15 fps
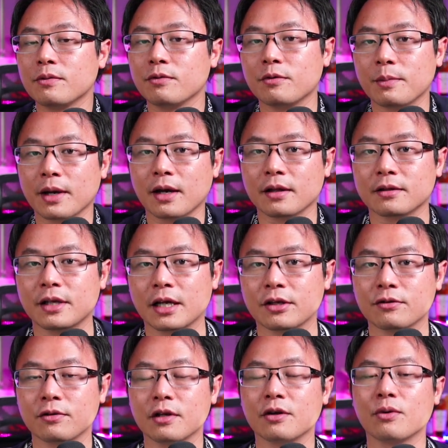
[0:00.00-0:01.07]
We may contact
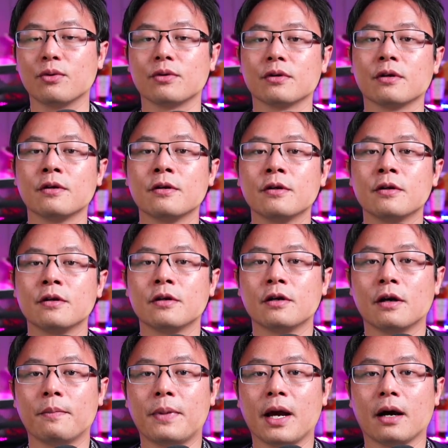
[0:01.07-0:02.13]
you in order
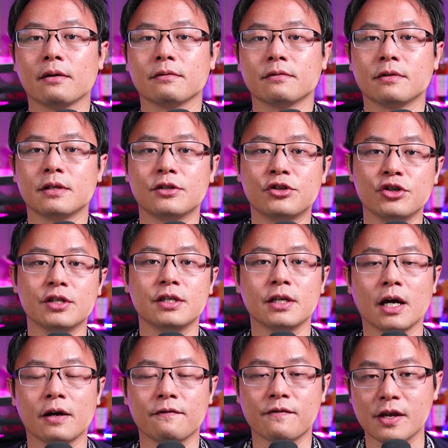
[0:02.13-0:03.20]
about
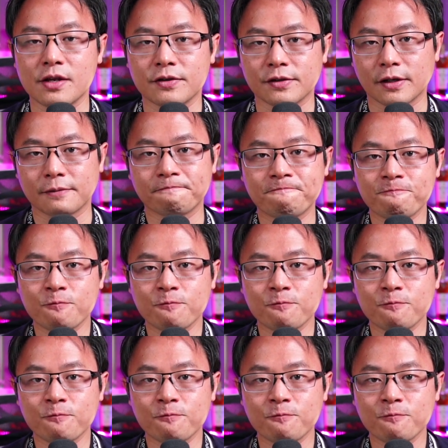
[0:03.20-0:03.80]
GTI visa.